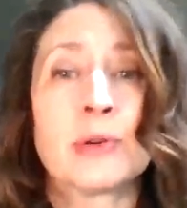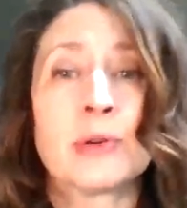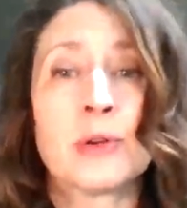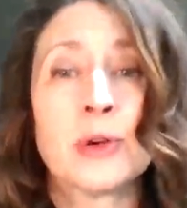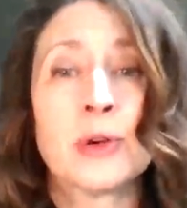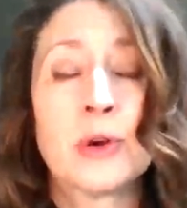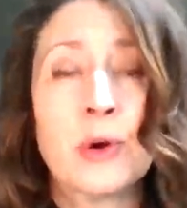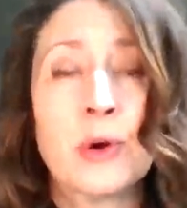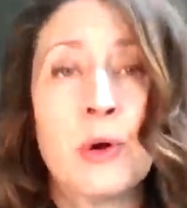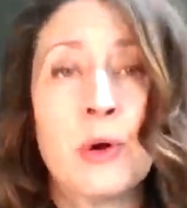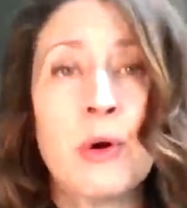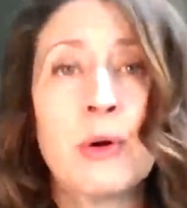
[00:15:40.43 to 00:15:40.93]
your
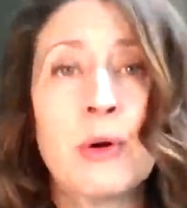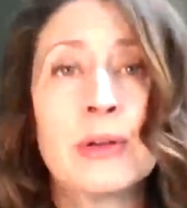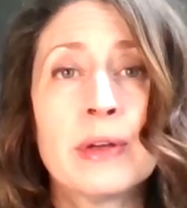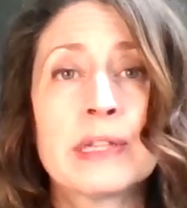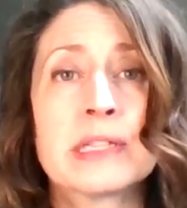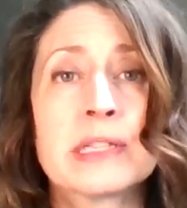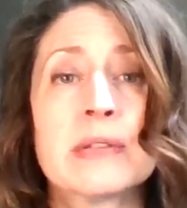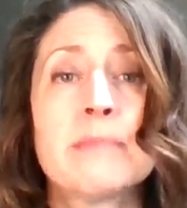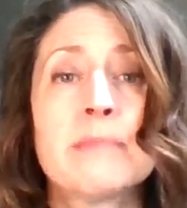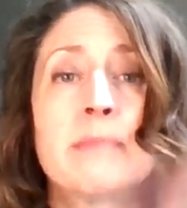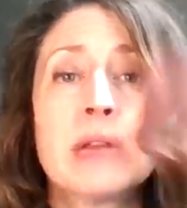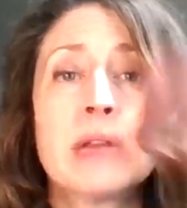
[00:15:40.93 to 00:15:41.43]
goal is
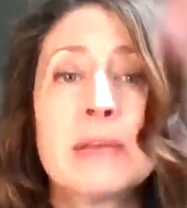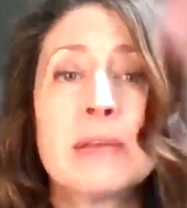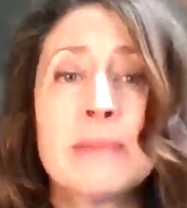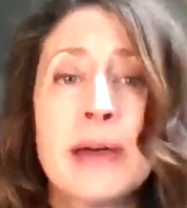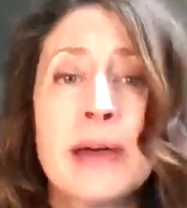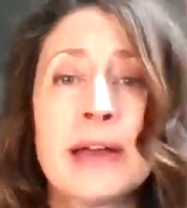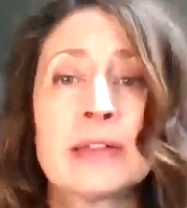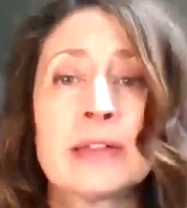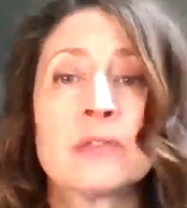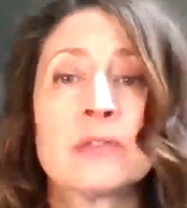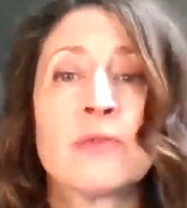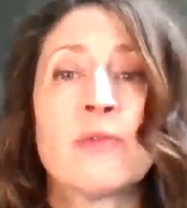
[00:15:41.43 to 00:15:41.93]
to
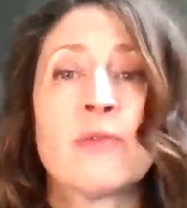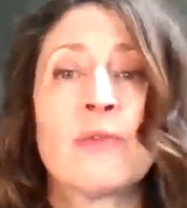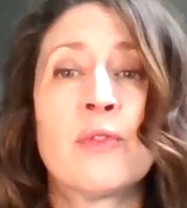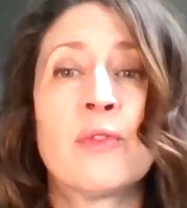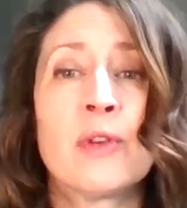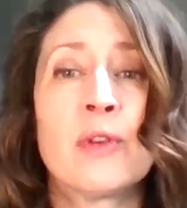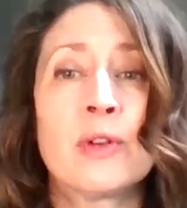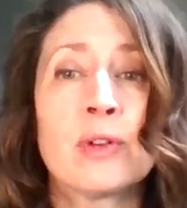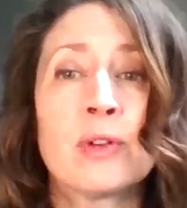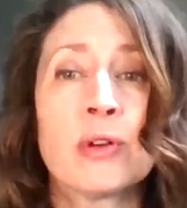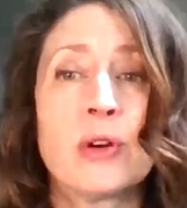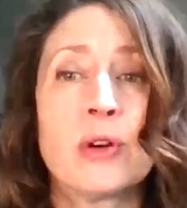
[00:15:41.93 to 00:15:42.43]
minimize
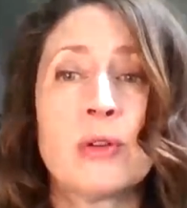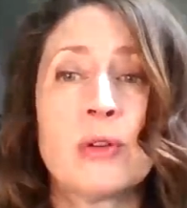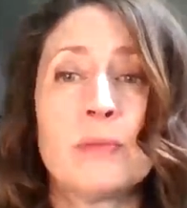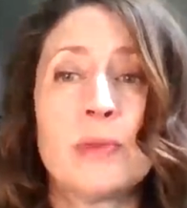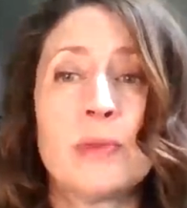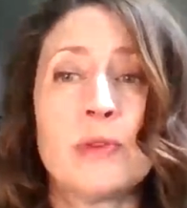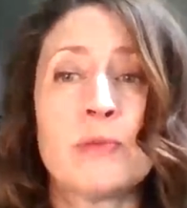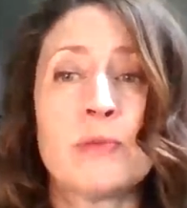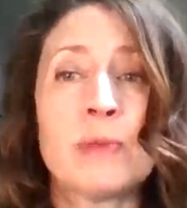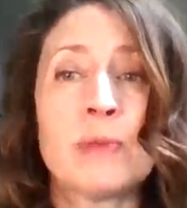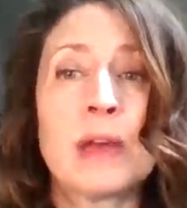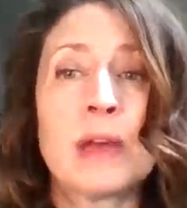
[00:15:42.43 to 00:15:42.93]
vertical
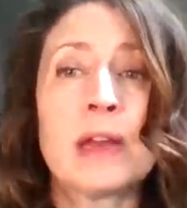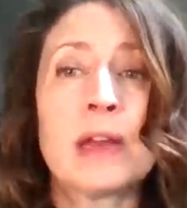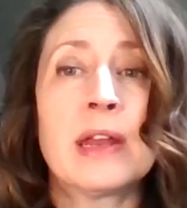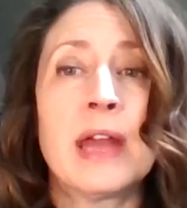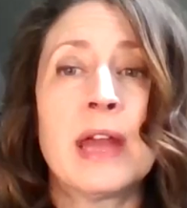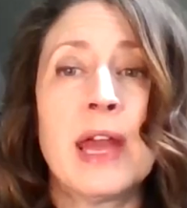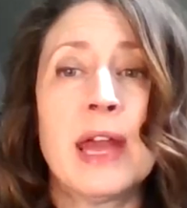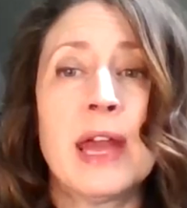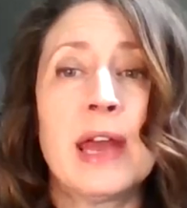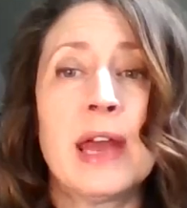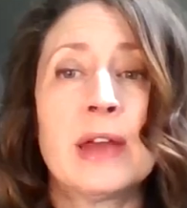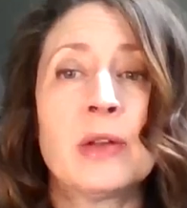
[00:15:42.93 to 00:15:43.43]
movement
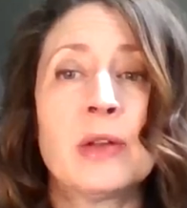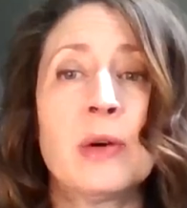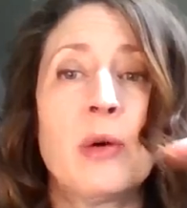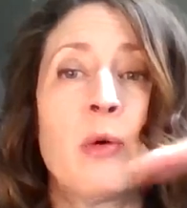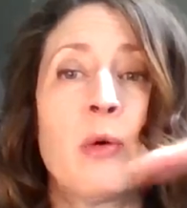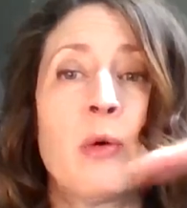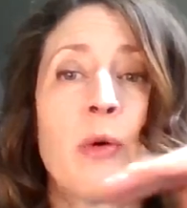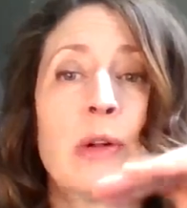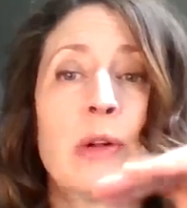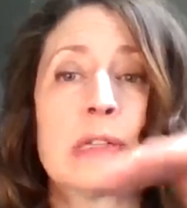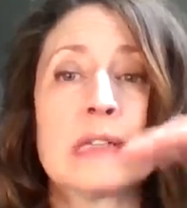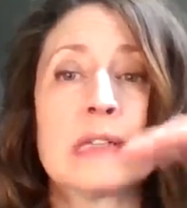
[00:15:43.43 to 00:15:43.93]
and
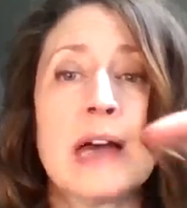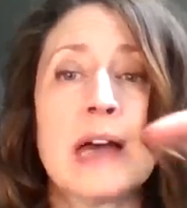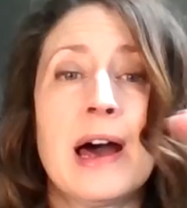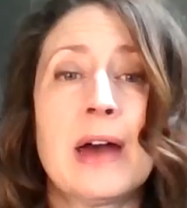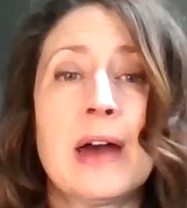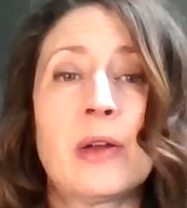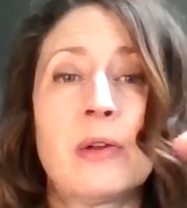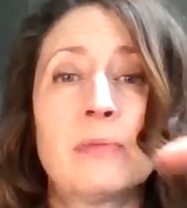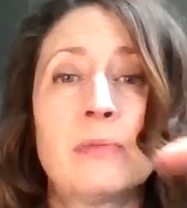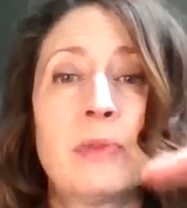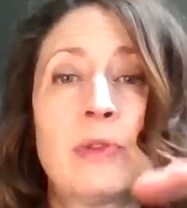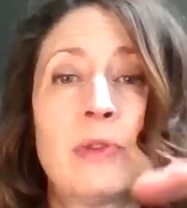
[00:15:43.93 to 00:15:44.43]

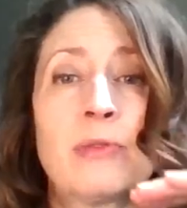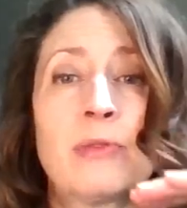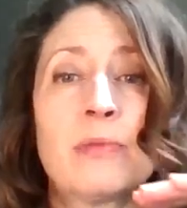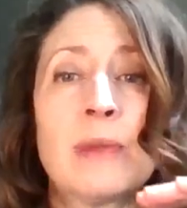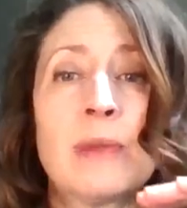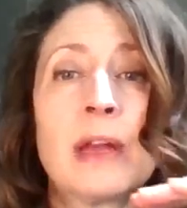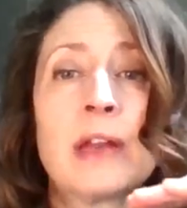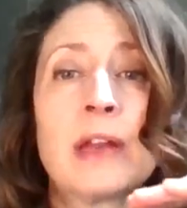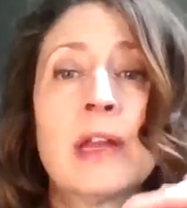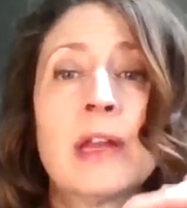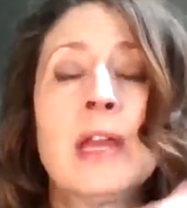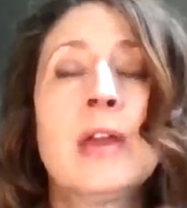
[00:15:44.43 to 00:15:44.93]
horizontal
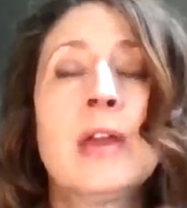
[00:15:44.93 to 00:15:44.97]
movement.